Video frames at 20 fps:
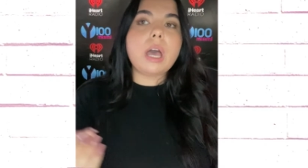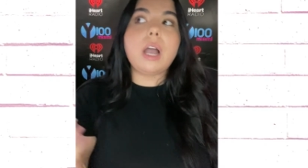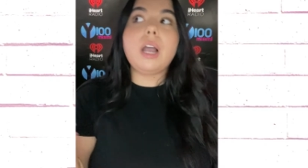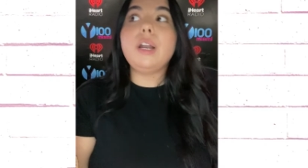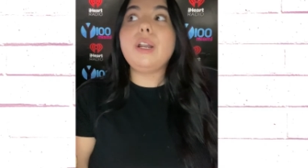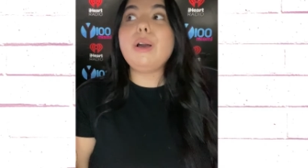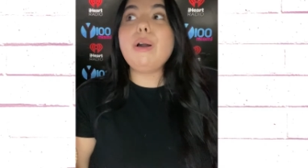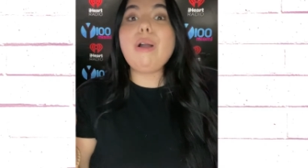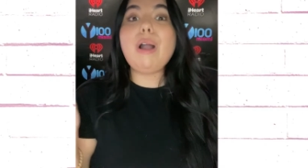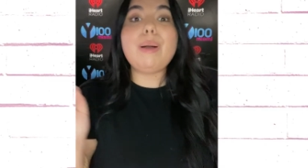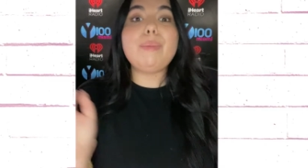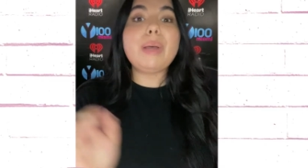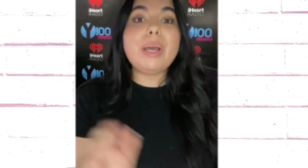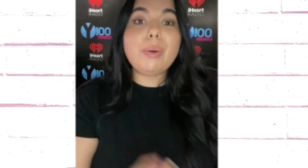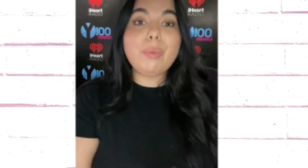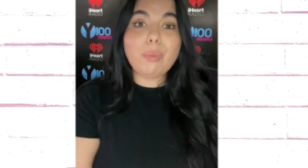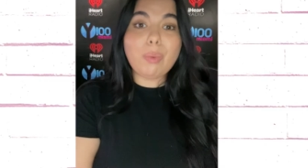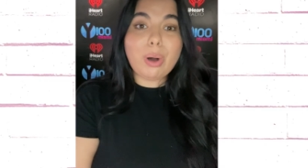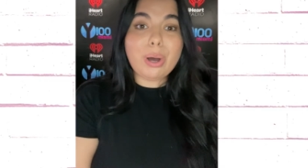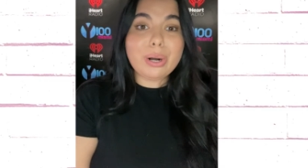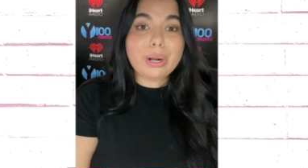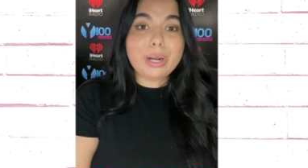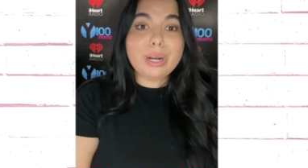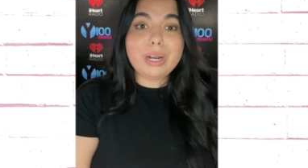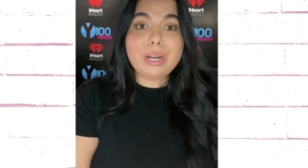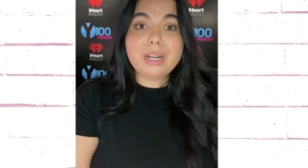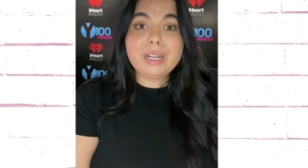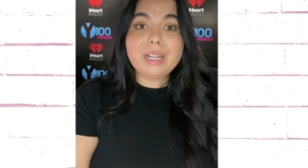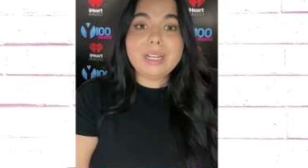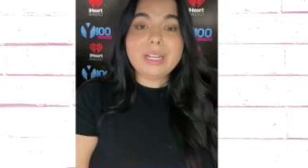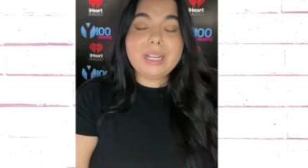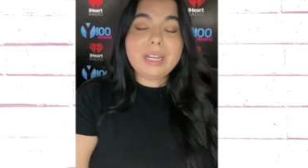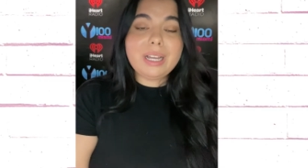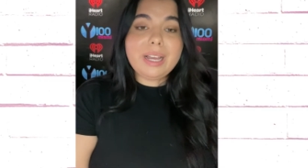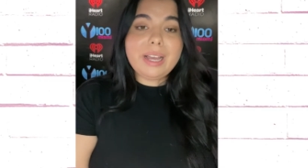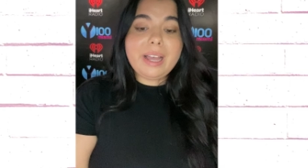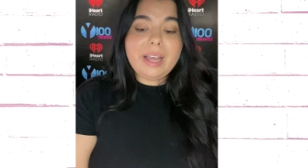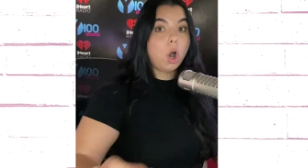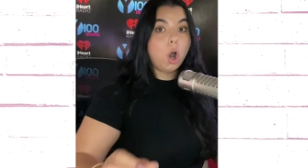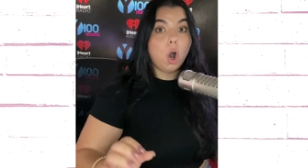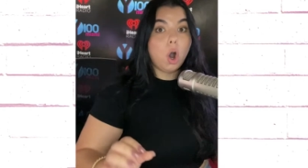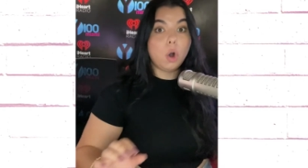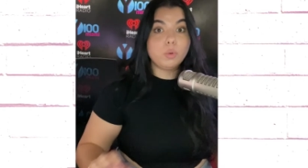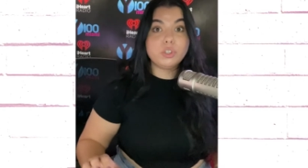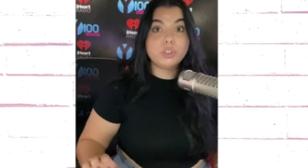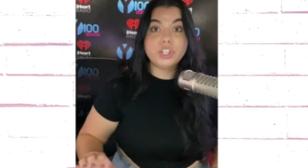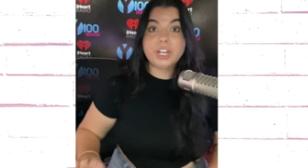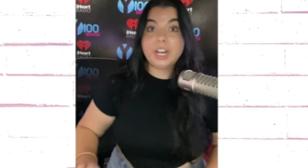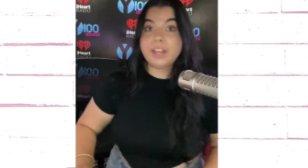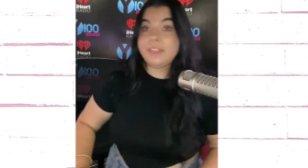I'm gonna go grab my water. Oh shit, I